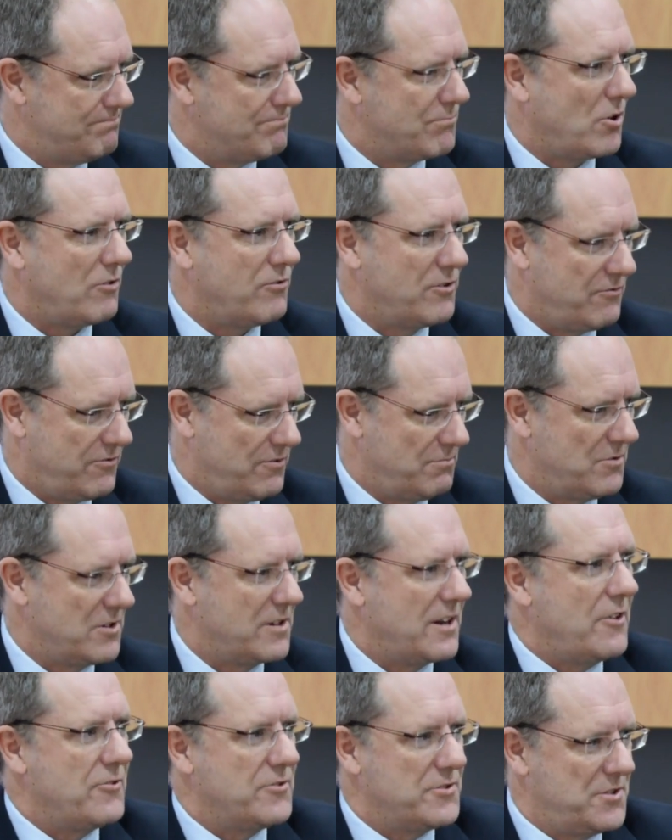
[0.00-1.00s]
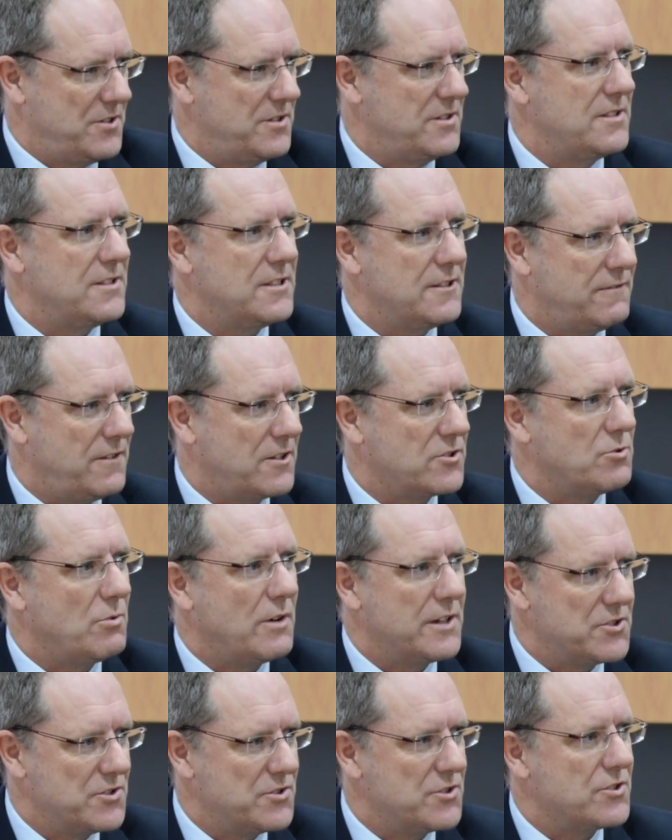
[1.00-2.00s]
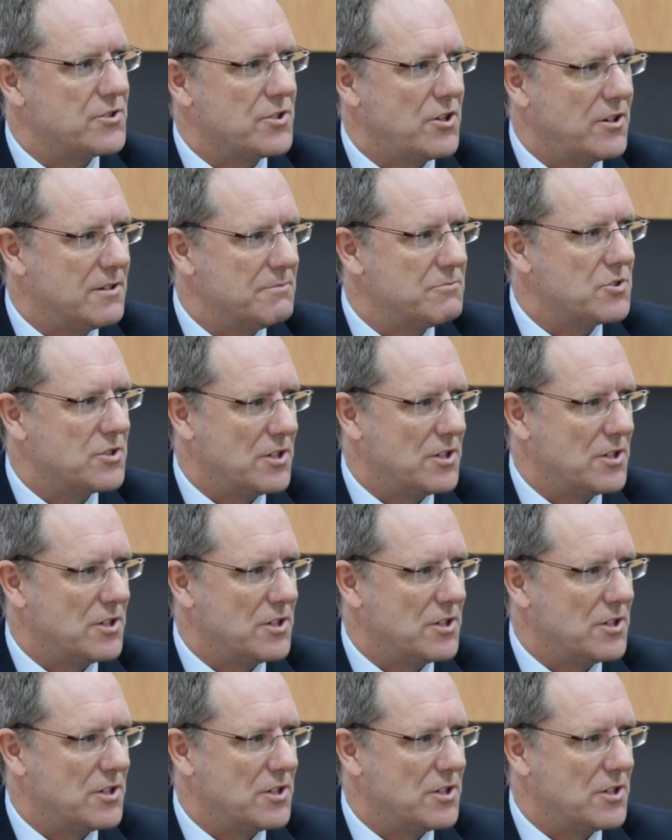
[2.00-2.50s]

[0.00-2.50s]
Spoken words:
profit from the currency fluctuations at times.